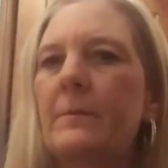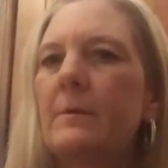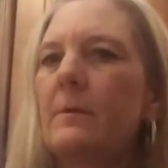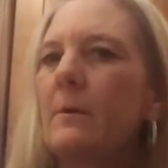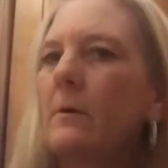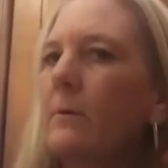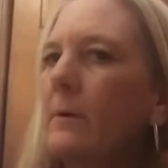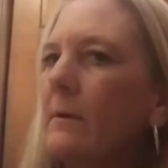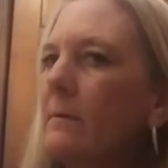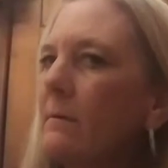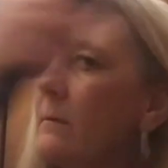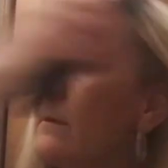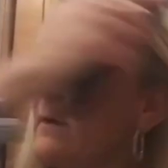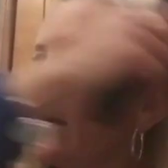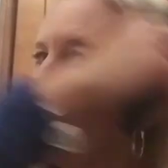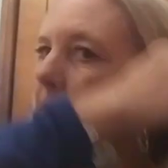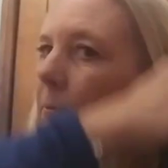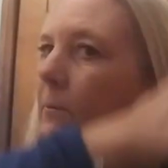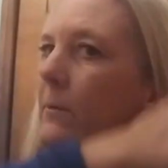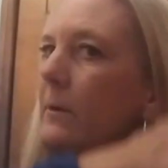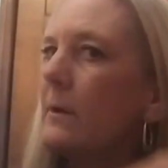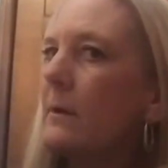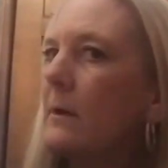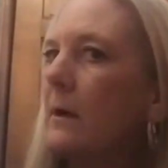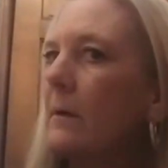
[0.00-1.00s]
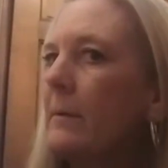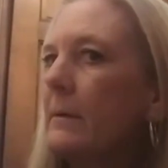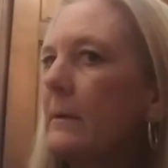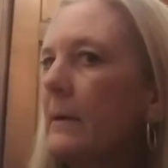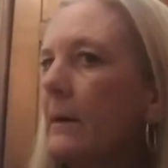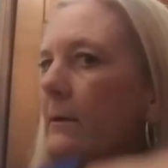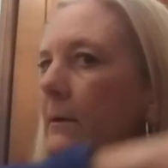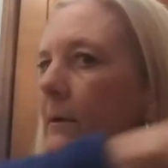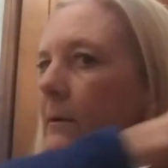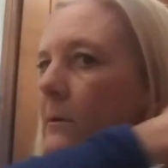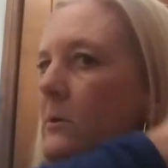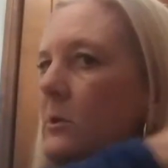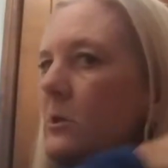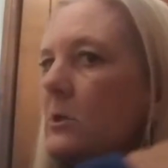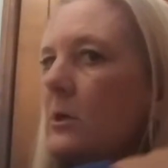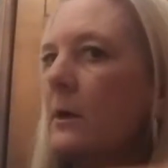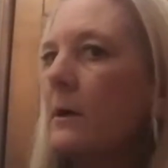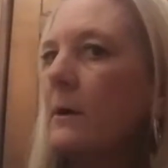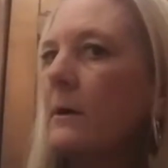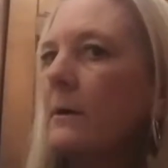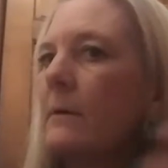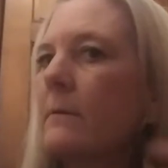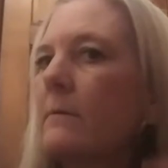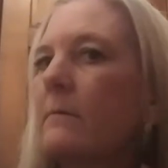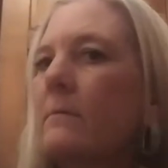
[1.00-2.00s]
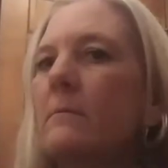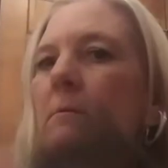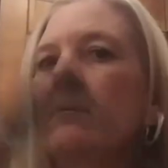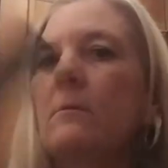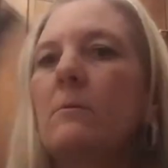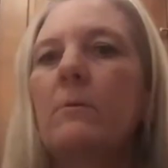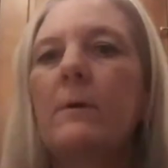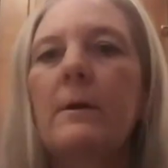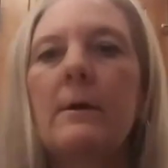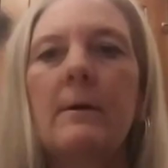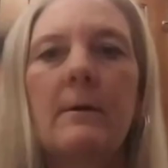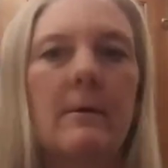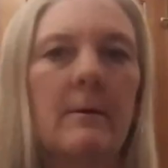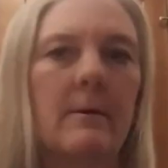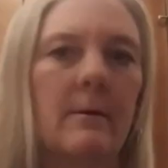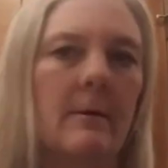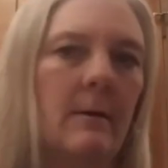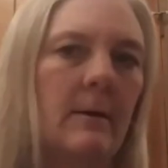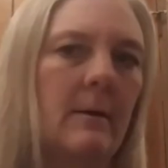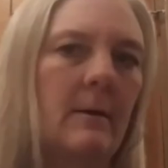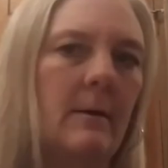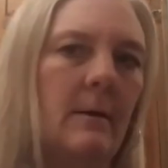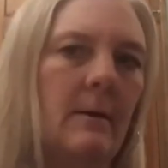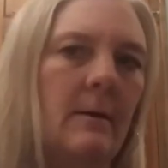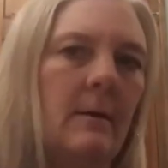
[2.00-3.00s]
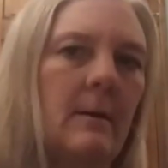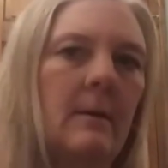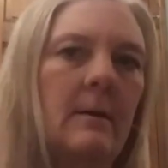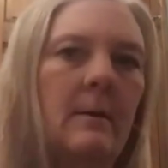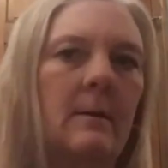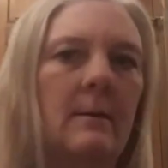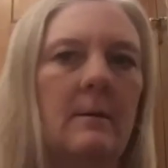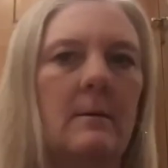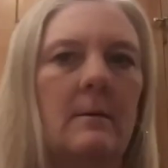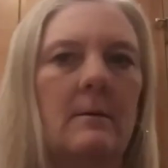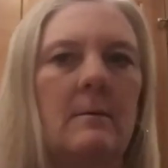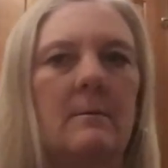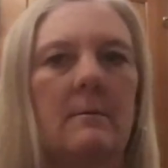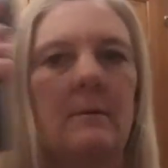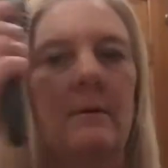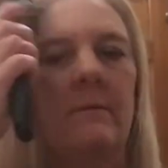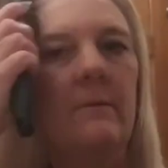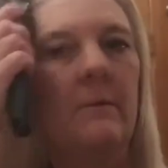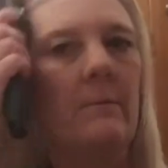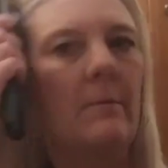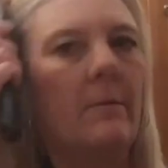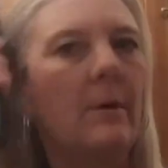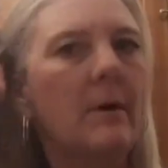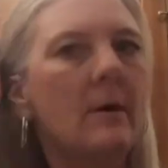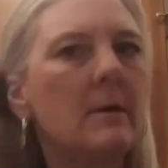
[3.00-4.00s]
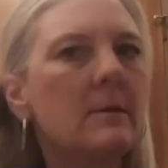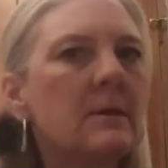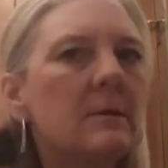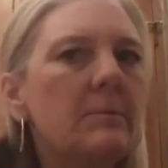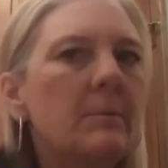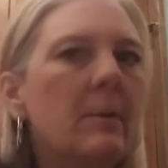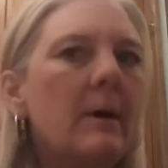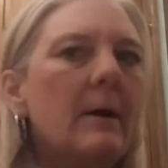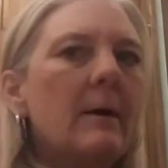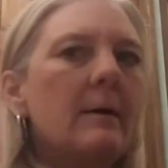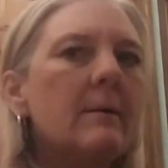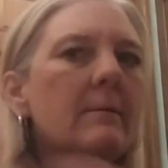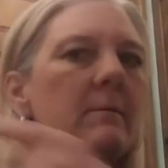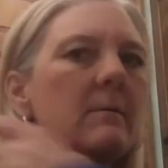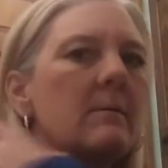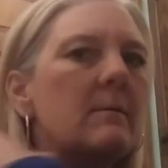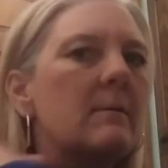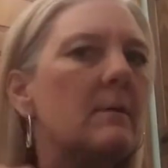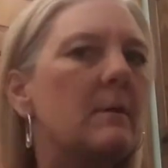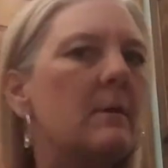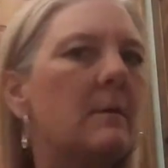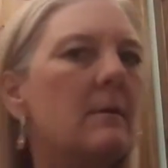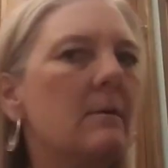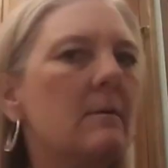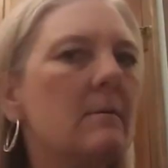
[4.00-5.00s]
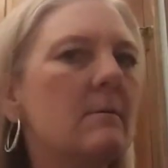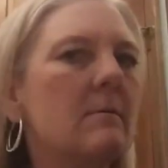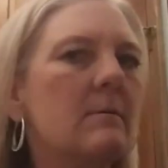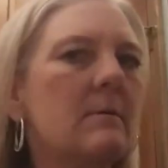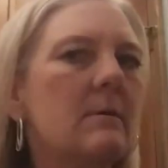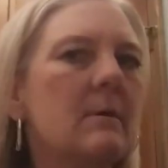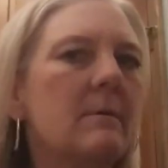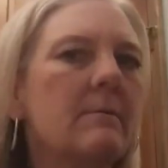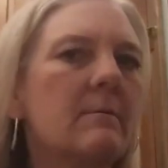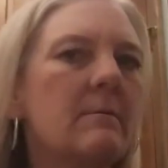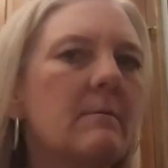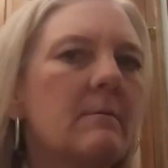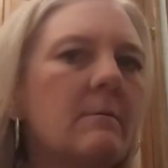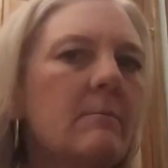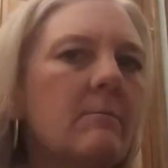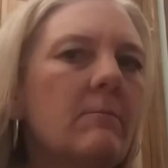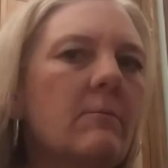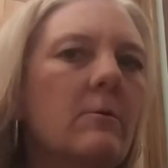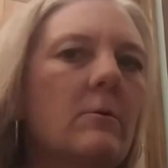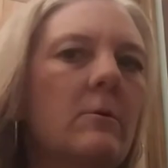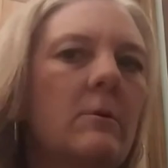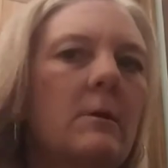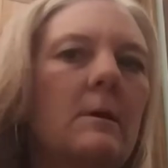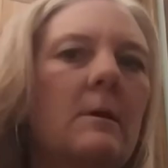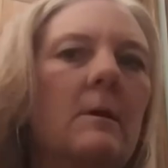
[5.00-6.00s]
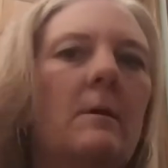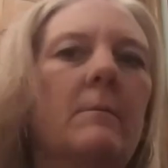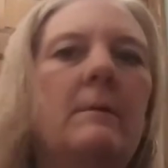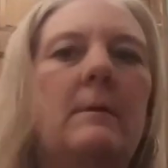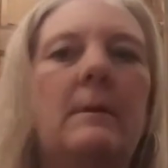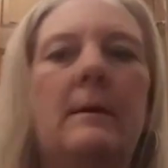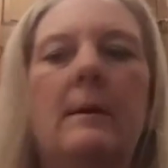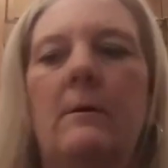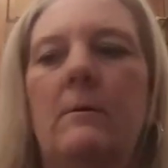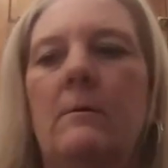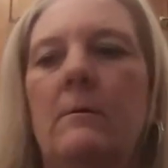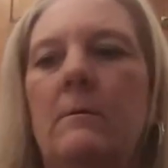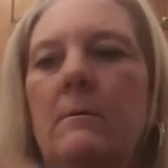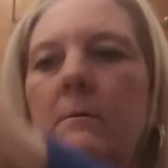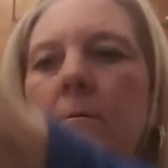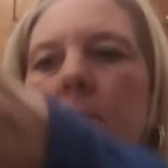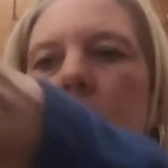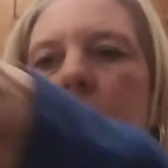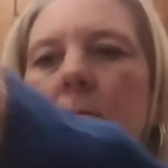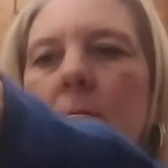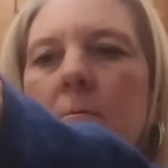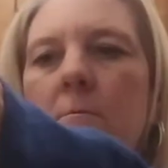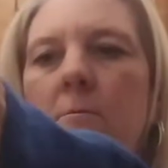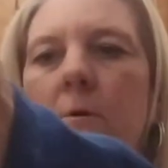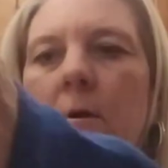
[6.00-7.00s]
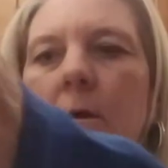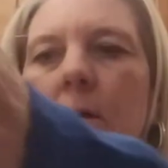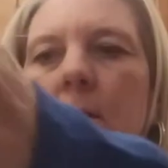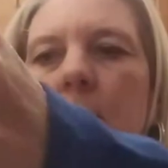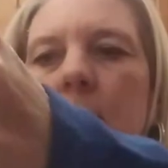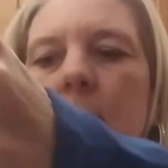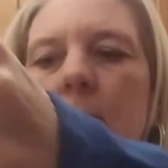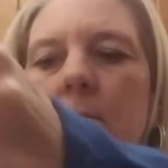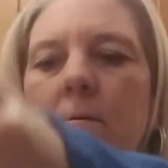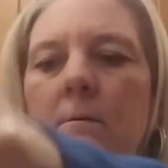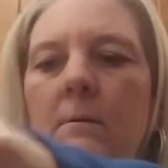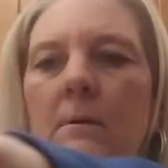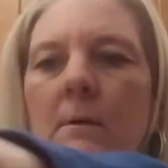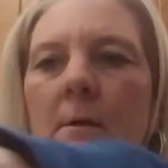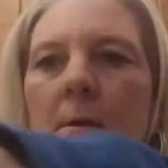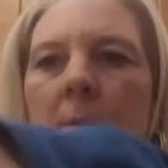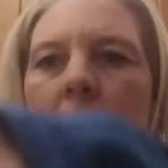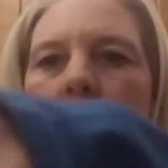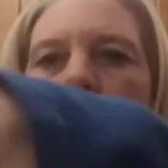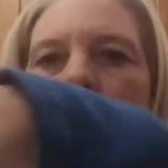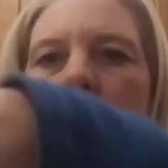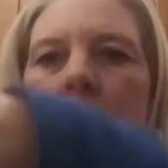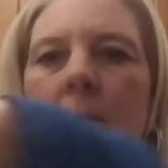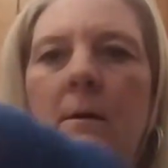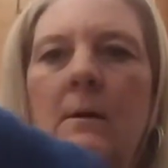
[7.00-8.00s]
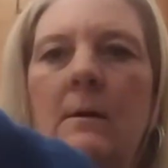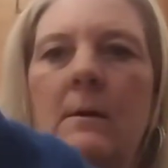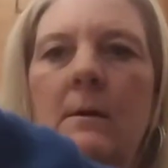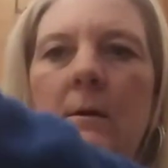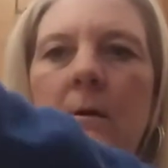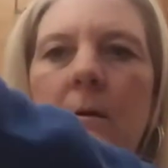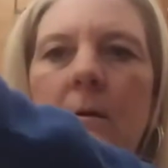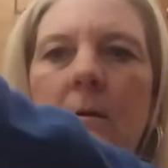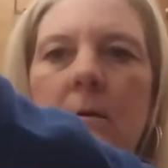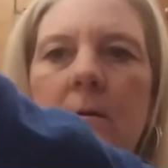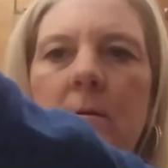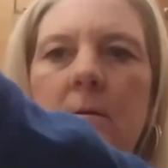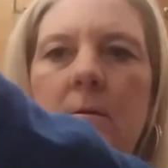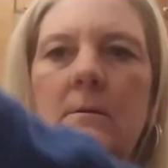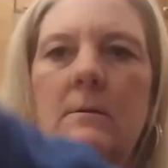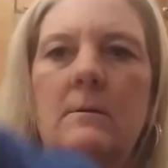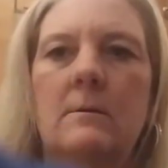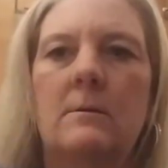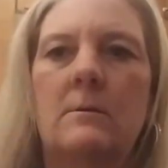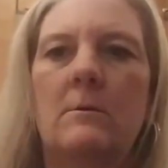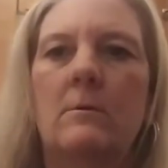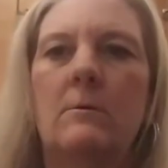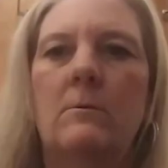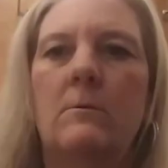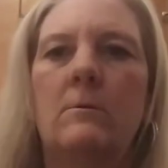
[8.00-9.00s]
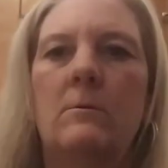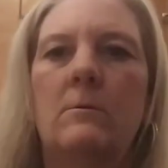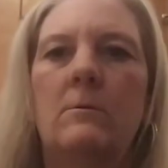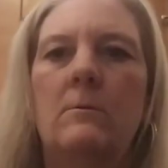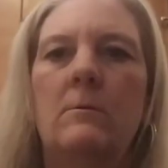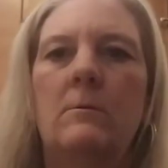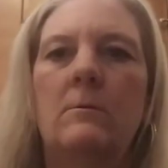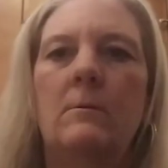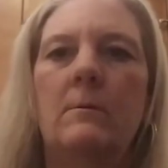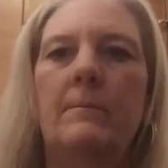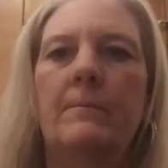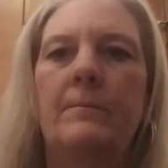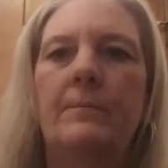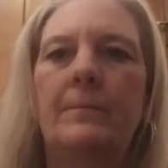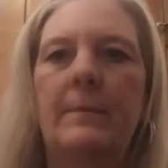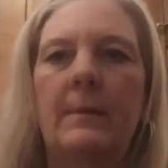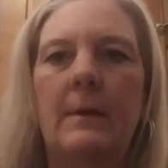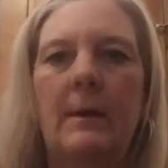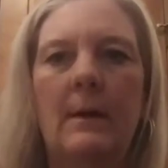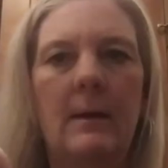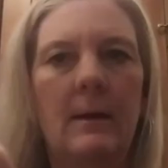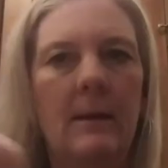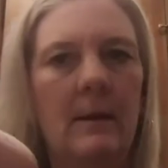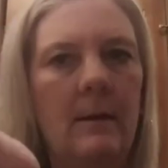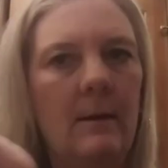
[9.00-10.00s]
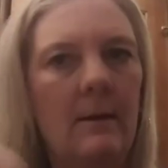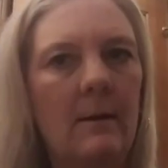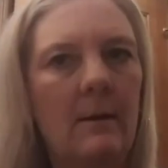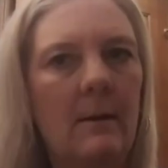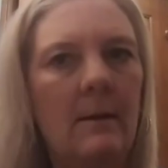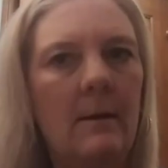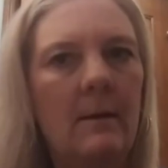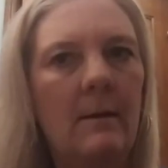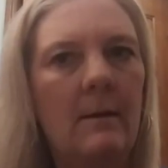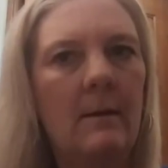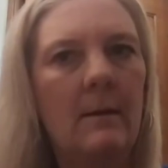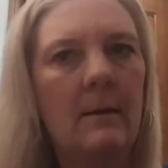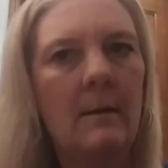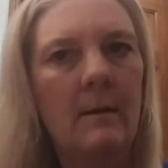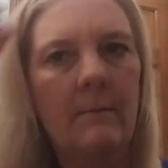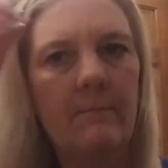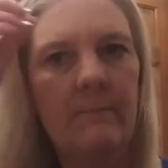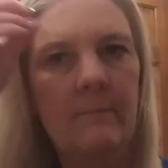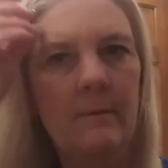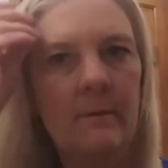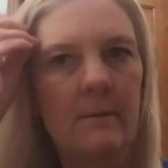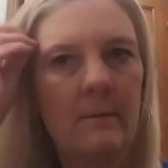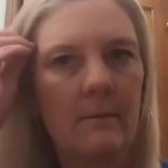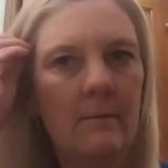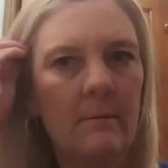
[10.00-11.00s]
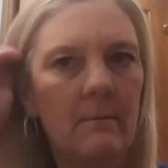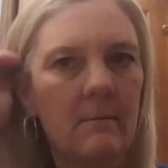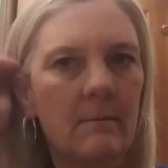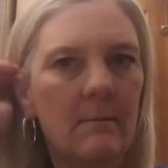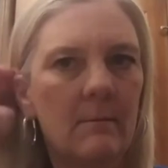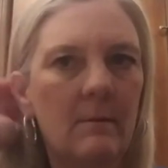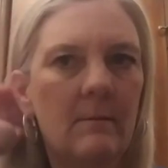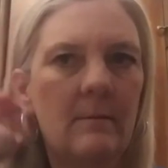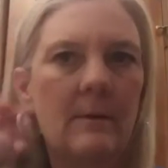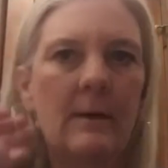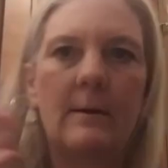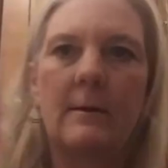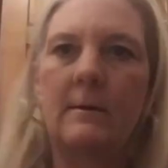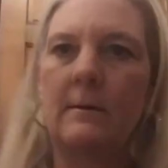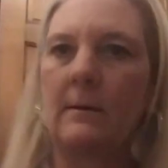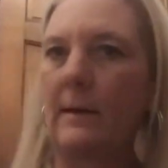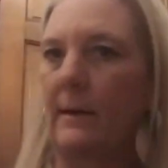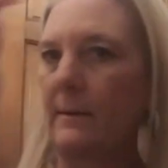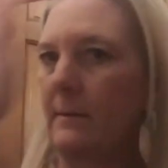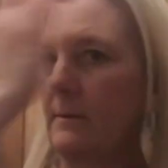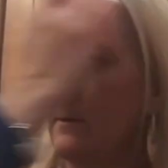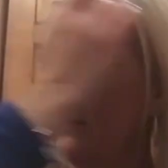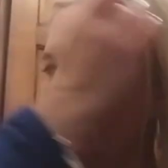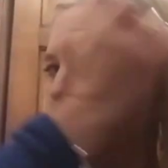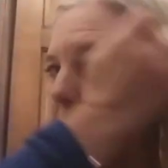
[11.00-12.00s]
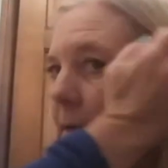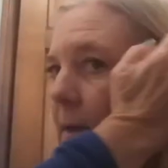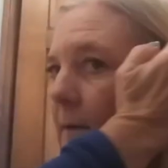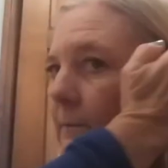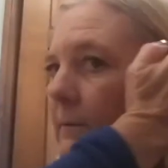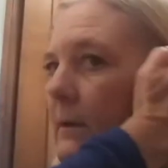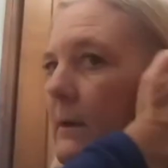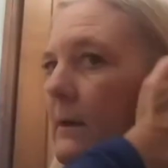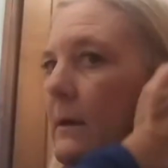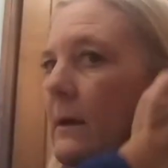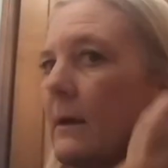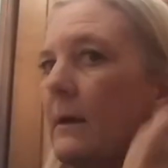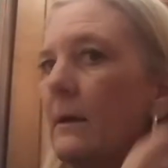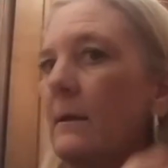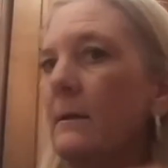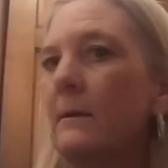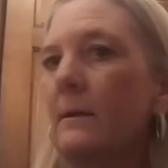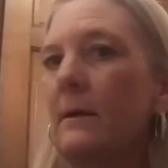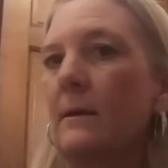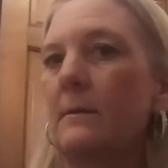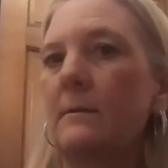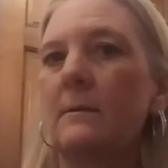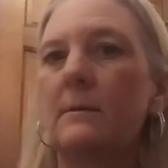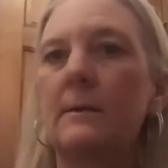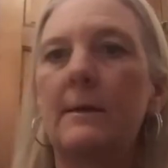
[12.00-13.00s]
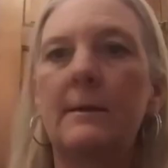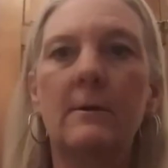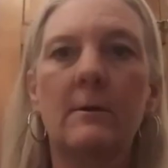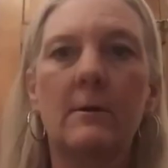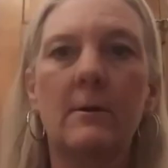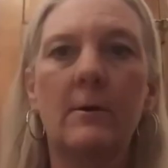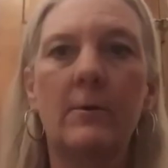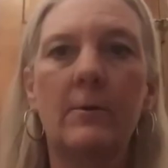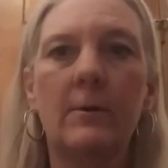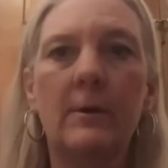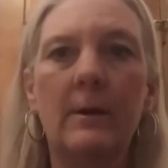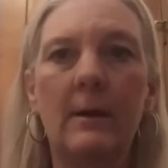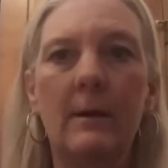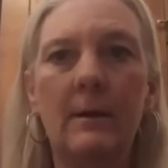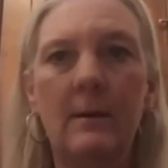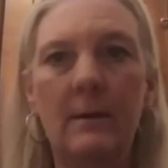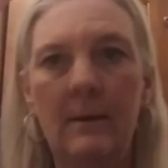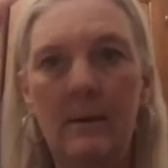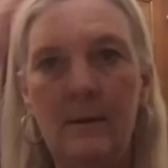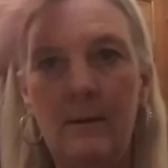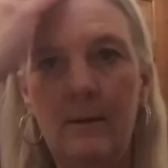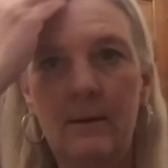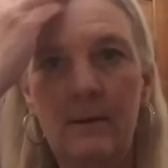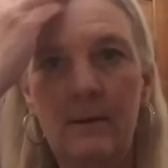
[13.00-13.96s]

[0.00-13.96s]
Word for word: so it's not really coming out in chunks to where it's leaving bald spots. It is just really coming out in these strands. So I have decided not to shave it yet, not to let it go yet.